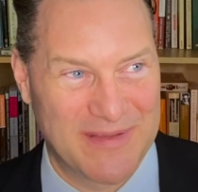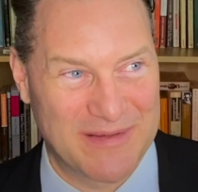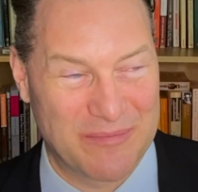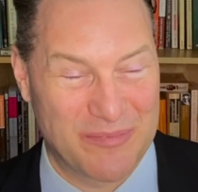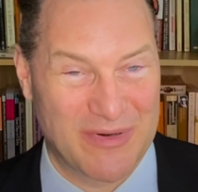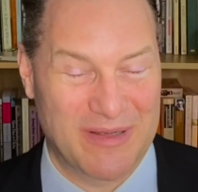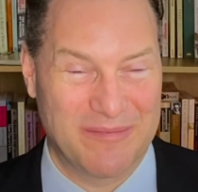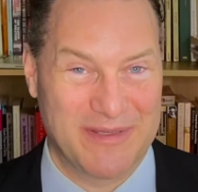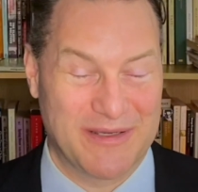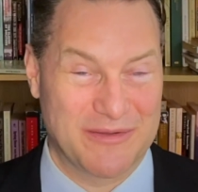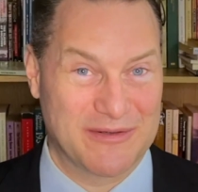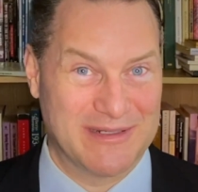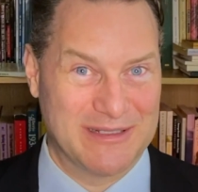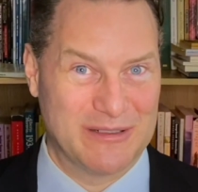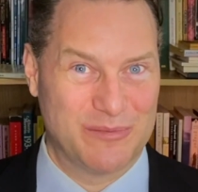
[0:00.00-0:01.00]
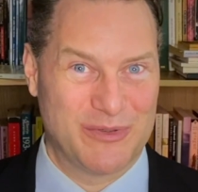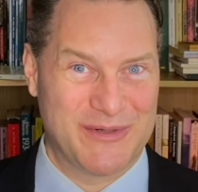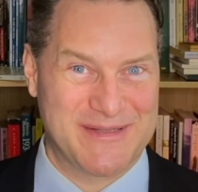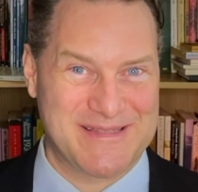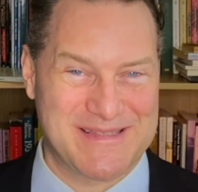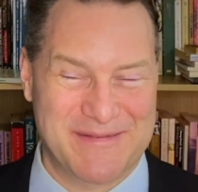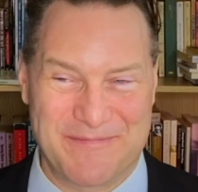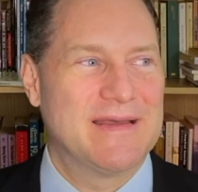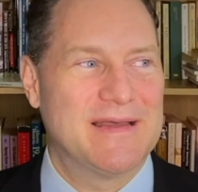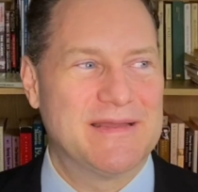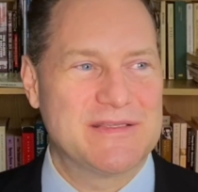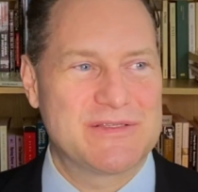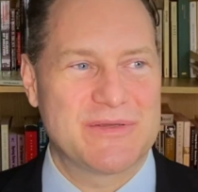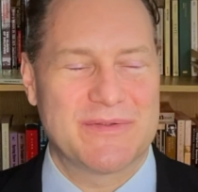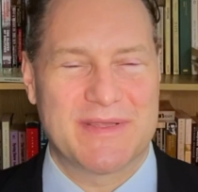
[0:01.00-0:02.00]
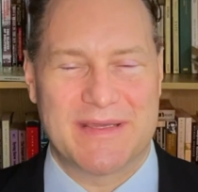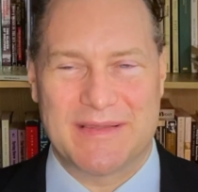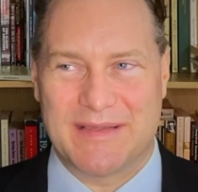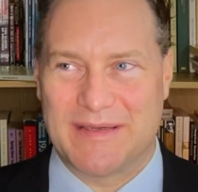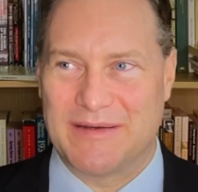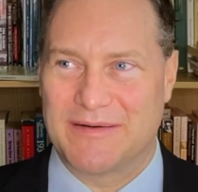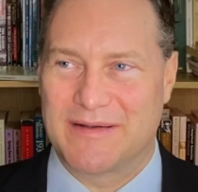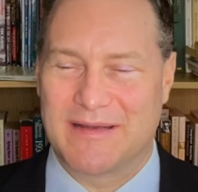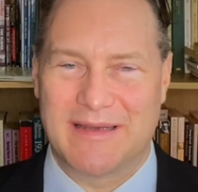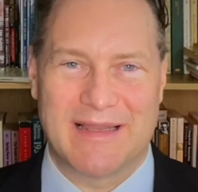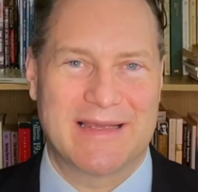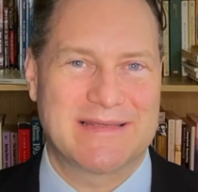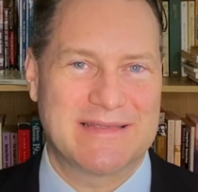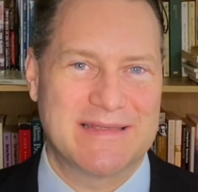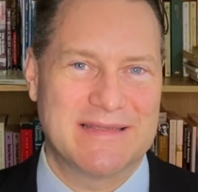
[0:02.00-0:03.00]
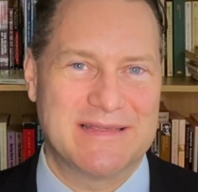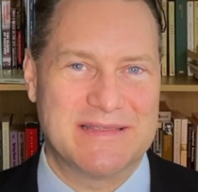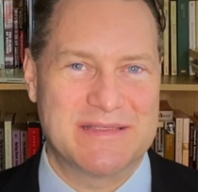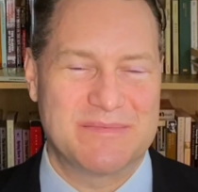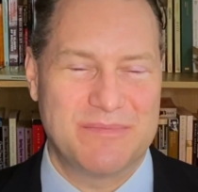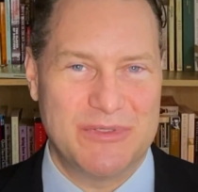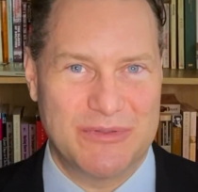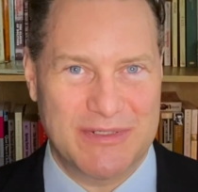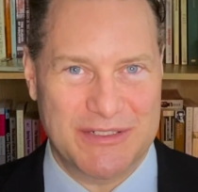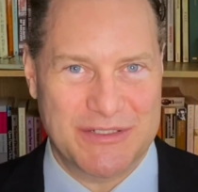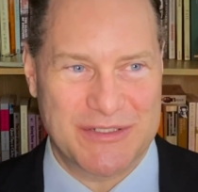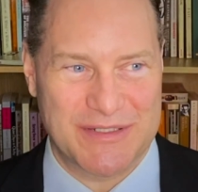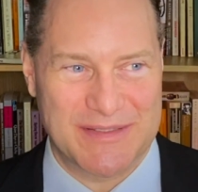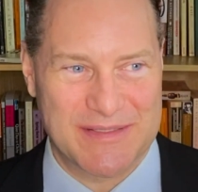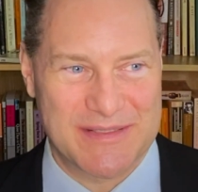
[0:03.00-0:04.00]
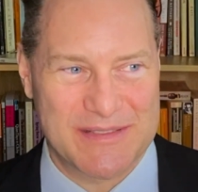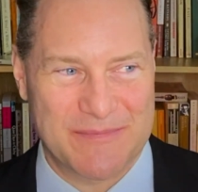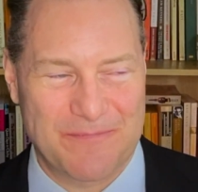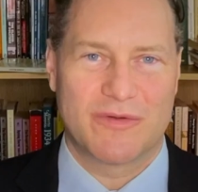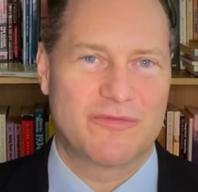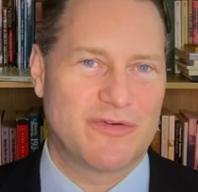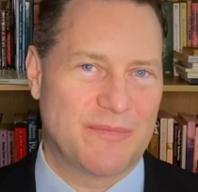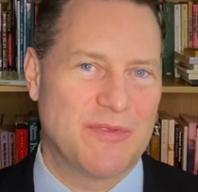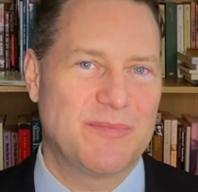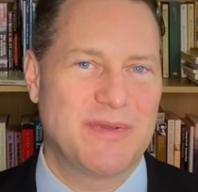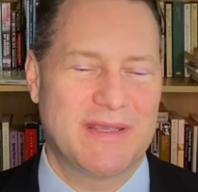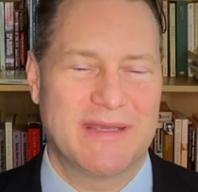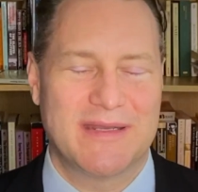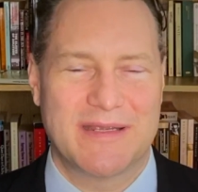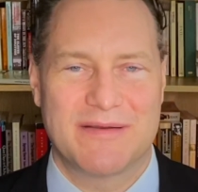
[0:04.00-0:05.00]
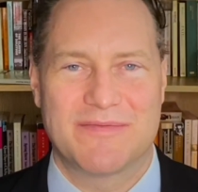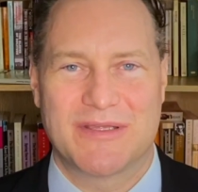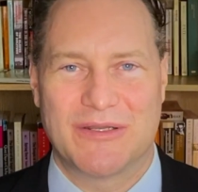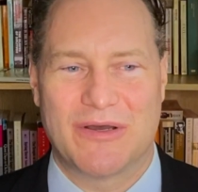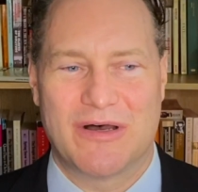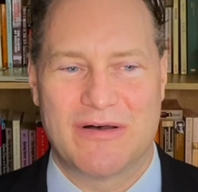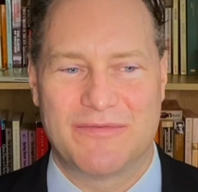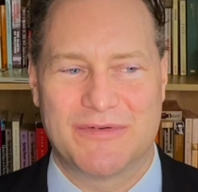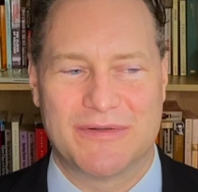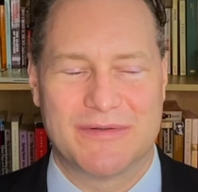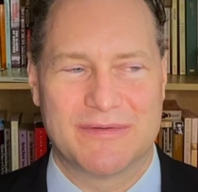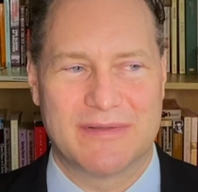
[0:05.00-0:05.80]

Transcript: Probably other little boys. And so they are collecting these munitions from the beginning of the novel.